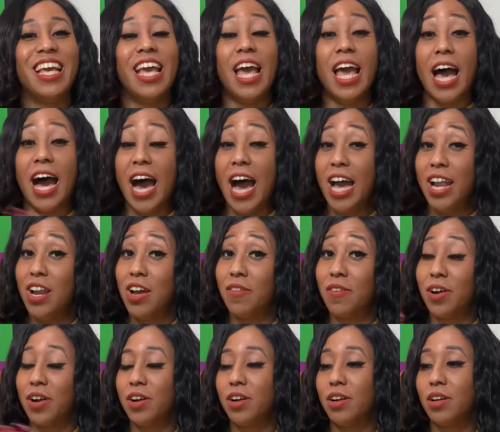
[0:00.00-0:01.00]
I never
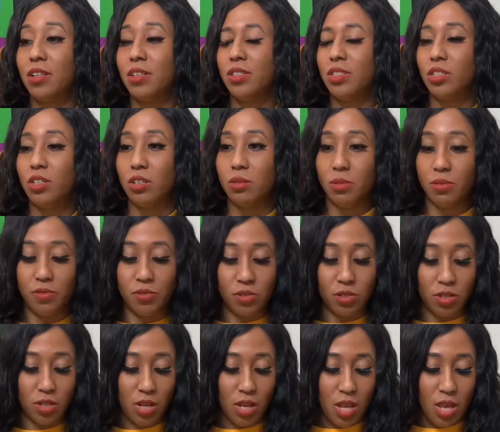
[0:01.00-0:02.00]
heard of this show
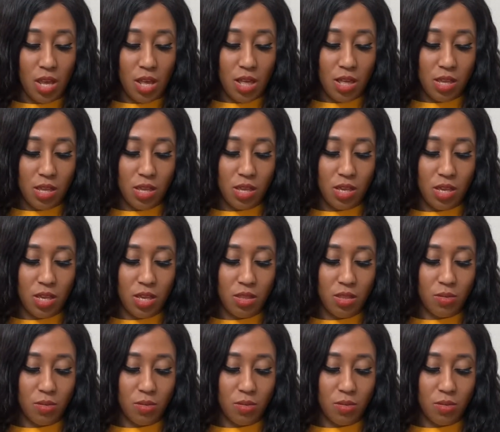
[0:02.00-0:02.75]
before. And